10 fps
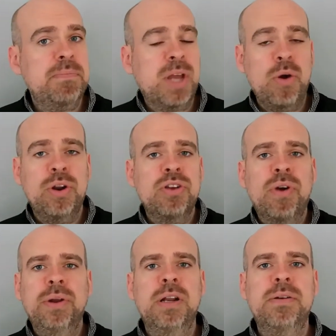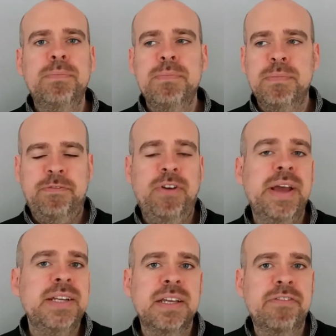going on your own and
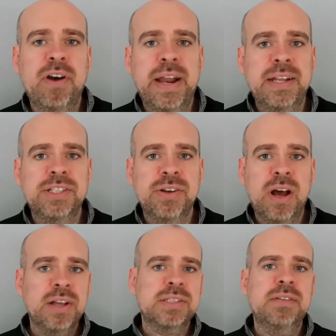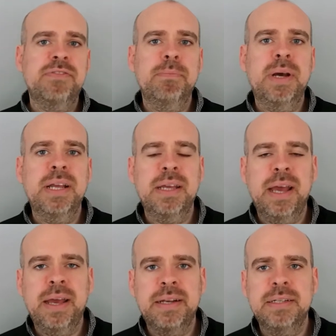finding a financier, asking for money.
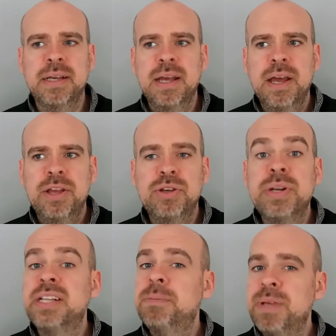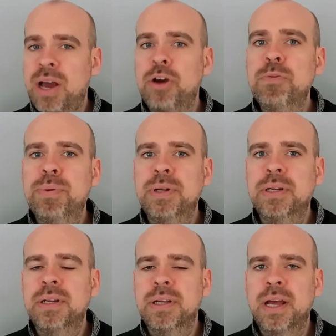And you need to be
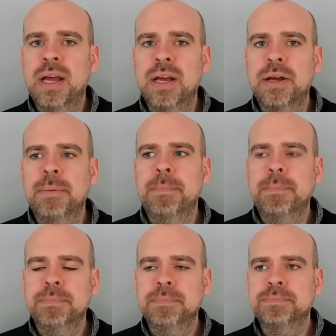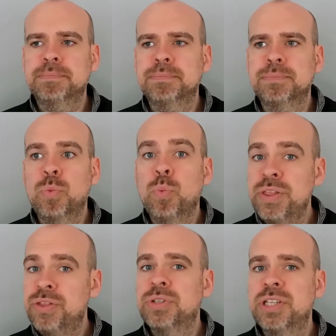open
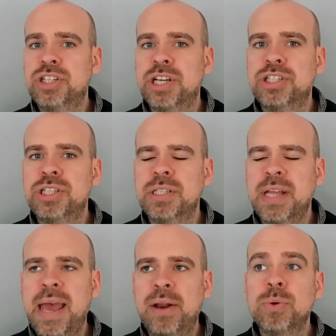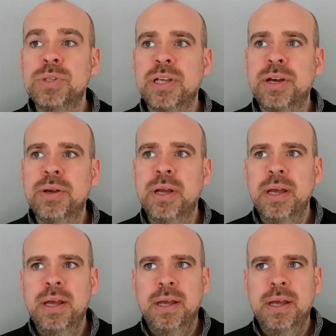with your suggestion, and also